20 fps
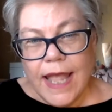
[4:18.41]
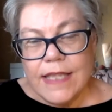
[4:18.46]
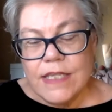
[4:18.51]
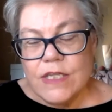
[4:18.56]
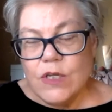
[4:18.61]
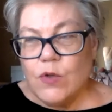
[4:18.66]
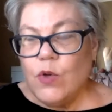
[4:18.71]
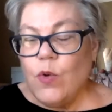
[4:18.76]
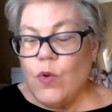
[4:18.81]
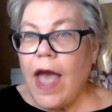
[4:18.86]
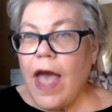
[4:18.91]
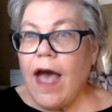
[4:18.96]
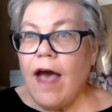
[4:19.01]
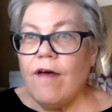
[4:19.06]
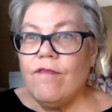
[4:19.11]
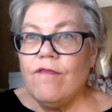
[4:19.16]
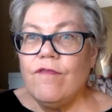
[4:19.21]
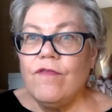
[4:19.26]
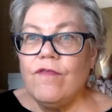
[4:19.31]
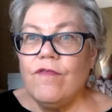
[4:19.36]
And so you
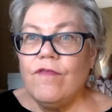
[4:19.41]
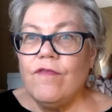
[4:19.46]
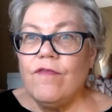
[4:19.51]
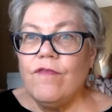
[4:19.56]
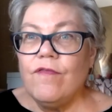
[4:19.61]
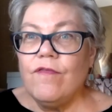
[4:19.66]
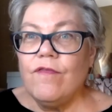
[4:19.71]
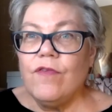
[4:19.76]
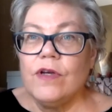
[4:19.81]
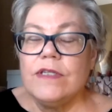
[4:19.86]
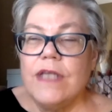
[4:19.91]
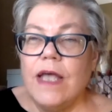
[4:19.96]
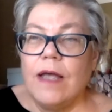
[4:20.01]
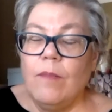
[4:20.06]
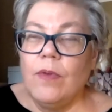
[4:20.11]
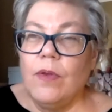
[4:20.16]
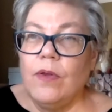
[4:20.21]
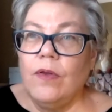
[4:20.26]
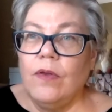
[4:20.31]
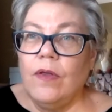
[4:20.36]
have, for
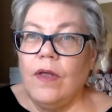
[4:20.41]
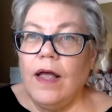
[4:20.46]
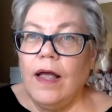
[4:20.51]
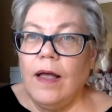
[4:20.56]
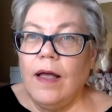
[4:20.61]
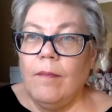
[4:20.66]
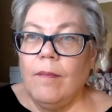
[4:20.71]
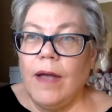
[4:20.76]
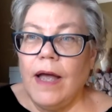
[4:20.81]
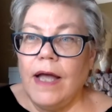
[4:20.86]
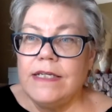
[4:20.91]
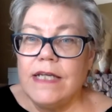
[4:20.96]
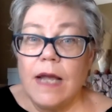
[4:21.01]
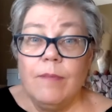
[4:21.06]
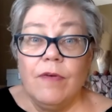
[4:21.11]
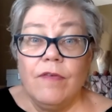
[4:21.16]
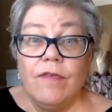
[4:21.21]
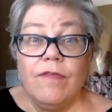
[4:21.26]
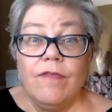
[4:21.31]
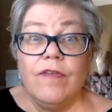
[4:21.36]
example, a type of
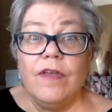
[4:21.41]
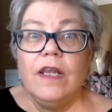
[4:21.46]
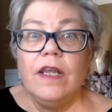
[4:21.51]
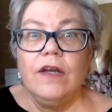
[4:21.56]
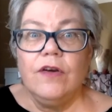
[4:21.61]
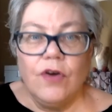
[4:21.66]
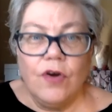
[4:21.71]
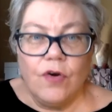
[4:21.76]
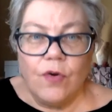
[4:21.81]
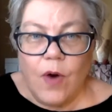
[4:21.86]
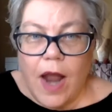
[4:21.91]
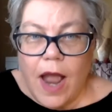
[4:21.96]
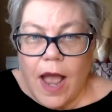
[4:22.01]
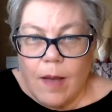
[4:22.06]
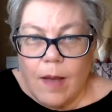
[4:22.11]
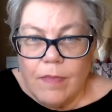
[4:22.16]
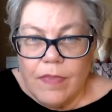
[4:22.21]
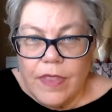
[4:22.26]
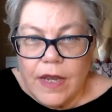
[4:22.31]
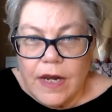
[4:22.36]
fiddler
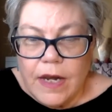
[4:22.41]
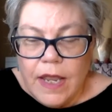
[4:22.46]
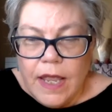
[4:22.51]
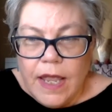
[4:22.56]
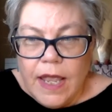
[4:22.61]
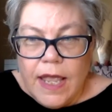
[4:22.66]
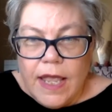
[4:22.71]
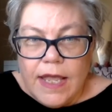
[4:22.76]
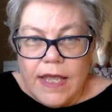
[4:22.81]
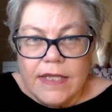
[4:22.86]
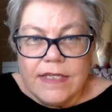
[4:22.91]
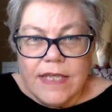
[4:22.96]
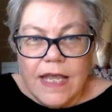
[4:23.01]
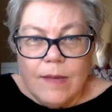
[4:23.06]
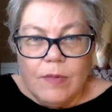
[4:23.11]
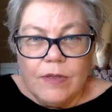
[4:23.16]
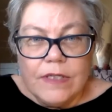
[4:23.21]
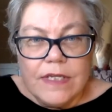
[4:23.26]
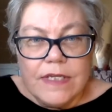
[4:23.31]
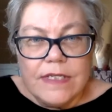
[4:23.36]
crab that is
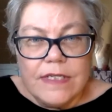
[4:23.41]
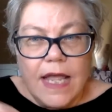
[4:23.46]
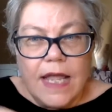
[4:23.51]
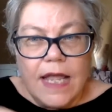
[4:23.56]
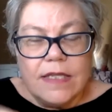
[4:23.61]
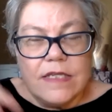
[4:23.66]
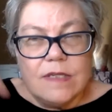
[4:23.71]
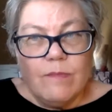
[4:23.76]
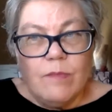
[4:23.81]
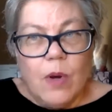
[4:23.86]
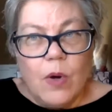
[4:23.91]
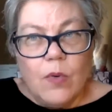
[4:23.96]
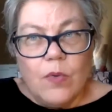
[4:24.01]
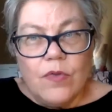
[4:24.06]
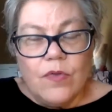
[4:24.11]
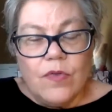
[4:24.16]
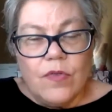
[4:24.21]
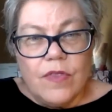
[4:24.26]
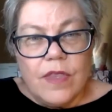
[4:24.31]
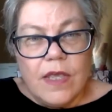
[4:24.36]
able to sense both
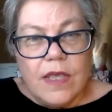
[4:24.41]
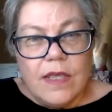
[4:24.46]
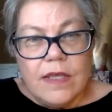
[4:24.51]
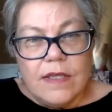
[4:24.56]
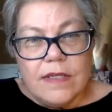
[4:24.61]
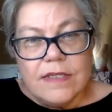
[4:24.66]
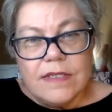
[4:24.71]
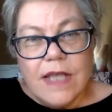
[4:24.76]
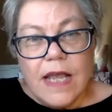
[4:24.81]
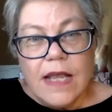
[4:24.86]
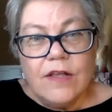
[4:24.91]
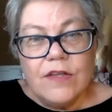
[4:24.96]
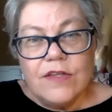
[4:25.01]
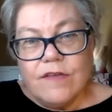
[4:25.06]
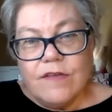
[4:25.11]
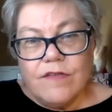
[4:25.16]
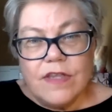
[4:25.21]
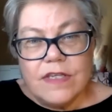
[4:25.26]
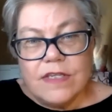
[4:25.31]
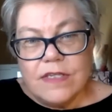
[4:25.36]
the cycles
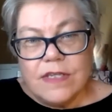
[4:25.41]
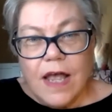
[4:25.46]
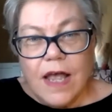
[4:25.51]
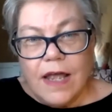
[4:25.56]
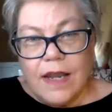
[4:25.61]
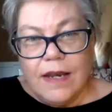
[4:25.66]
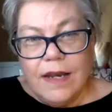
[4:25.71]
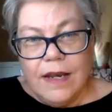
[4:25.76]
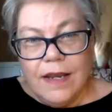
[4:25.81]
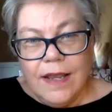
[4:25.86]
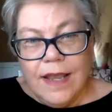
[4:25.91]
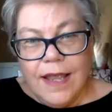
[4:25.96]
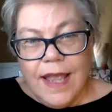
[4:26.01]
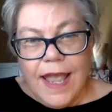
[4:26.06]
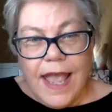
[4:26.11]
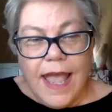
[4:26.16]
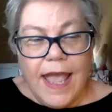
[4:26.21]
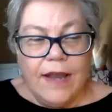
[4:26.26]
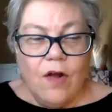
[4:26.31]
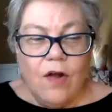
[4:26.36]
of the sun
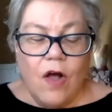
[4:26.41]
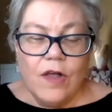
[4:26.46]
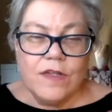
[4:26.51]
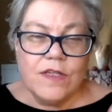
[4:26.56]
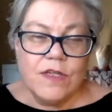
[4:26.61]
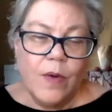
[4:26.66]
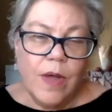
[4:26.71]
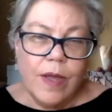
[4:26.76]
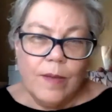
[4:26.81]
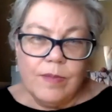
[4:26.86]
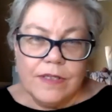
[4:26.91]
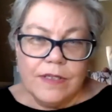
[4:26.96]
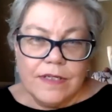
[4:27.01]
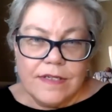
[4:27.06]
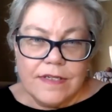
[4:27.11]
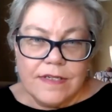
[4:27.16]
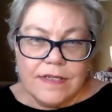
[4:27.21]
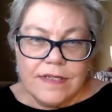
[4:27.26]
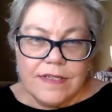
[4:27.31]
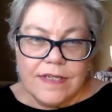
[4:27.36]
and also able to
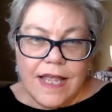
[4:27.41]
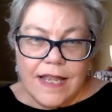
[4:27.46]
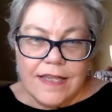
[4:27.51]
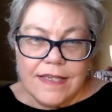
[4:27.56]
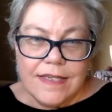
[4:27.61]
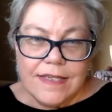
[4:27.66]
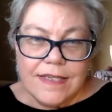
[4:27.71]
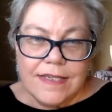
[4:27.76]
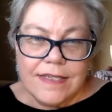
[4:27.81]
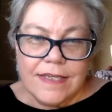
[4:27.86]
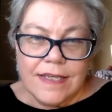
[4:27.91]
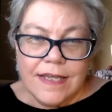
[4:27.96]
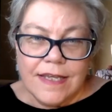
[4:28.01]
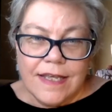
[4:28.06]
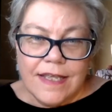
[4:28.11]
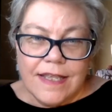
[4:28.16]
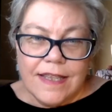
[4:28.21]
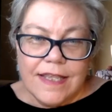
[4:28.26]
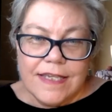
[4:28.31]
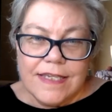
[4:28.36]
sense
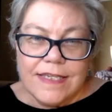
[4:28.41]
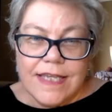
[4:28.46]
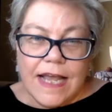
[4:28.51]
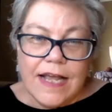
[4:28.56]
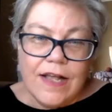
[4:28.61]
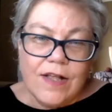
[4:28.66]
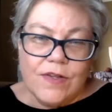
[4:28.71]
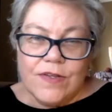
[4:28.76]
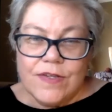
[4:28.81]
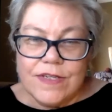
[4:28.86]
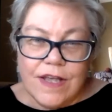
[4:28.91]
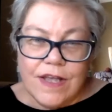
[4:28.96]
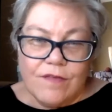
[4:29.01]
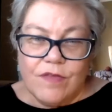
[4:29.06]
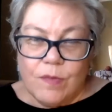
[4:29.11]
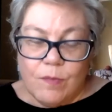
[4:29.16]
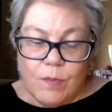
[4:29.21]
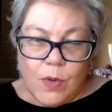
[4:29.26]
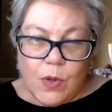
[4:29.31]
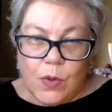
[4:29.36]
the cycles
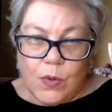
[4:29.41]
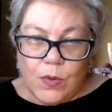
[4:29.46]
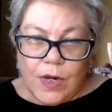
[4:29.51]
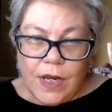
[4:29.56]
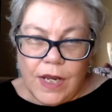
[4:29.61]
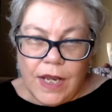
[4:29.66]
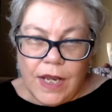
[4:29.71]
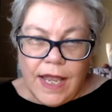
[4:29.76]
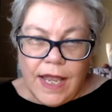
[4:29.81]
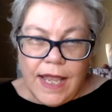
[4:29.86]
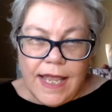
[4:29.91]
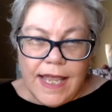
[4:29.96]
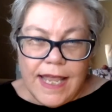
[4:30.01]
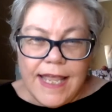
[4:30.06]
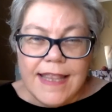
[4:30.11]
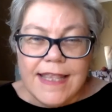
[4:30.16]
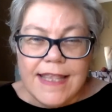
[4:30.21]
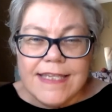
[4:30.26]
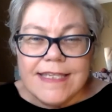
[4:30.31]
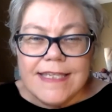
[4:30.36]
of the moon.
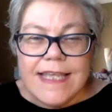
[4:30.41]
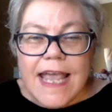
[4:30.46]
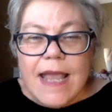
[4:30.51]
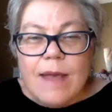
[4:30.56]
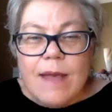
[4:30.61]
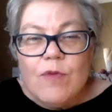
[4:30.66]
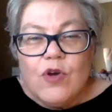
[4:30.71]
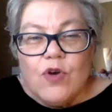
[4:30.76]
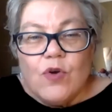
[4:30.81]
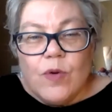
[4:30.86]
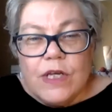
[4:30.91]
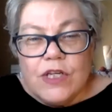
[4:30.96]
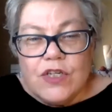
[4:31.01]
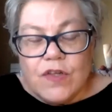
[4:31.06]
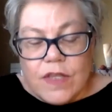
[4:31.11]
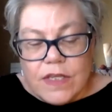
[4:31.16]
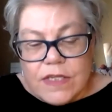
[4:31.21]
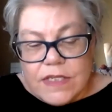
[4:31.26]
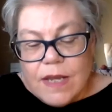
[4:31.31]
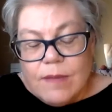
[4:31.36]
In the same
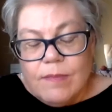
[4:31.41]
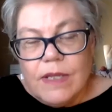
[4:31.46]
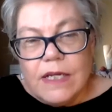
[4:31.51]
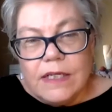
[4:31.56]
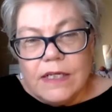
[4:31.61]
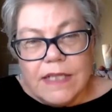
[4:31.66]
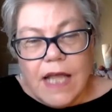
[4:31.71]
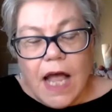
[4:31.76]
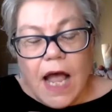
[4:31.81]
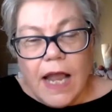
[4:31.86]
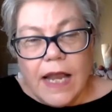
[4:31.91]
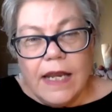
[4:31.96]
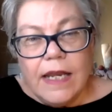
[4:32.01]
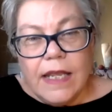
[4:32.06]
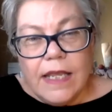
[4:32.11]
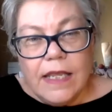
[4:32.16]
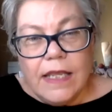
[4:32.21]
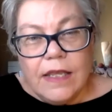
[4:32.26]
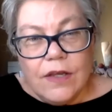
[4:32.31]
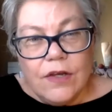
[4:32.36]
creature, the same little
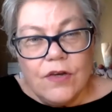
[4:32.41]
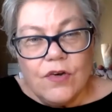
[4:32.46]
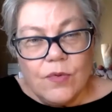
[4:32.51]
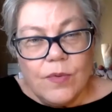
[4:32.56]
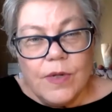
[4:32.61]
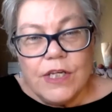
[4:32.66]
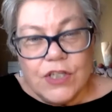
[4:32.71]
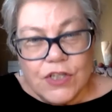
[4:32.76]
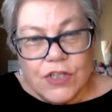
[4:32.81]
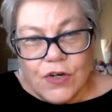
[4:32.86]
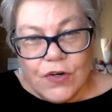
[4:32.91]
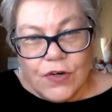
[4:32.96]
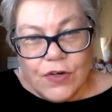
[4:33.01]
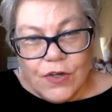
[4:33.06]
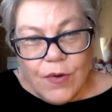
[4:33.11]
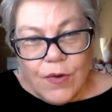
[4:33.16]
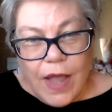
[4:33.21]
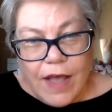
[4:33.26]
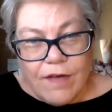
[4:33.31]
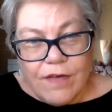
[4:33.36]
tiny creature,
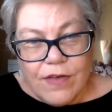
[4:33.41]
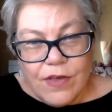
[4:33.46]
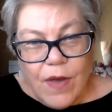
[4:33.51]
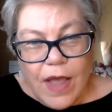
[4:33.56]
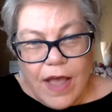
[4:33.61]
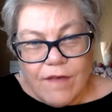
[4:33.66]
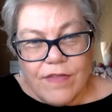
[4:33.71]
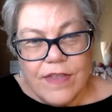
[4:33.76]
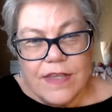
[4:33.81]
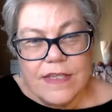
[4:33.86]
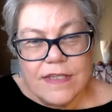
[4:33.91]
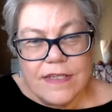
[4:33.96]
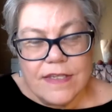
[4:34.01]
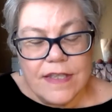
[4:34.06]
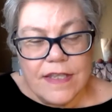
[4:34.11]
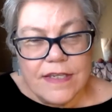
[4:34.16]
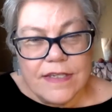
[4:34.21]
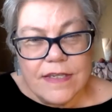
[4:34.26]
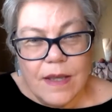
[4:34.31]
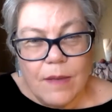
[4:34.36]
you have
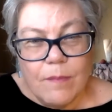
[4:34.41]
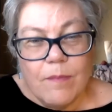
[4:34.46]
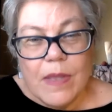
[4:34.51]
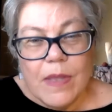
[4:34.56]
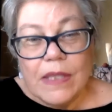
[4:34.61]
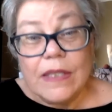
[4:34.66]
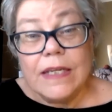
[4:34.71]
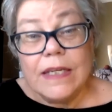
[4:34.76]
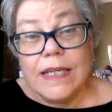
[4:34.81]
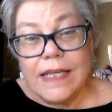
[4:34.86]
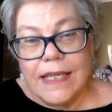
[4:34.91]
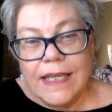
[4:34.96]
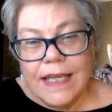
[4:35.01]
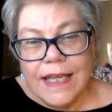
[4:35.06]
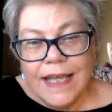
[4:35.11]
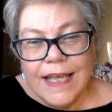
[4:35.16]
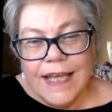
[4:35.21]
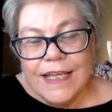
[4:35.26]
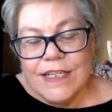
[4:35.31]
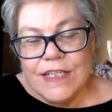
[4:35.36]
this ability
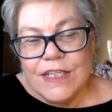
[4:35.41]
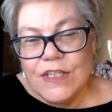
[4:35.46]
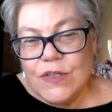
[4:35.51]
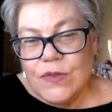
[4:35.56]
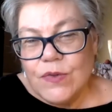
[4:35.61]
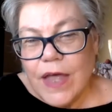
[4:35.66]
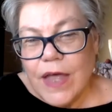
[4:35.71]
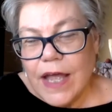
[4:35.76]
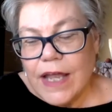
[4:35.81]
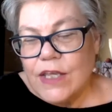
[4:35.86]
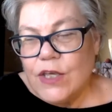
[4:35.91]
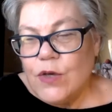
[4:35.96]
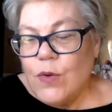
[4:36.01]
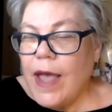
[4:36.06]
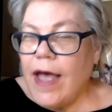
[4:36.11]
to do that.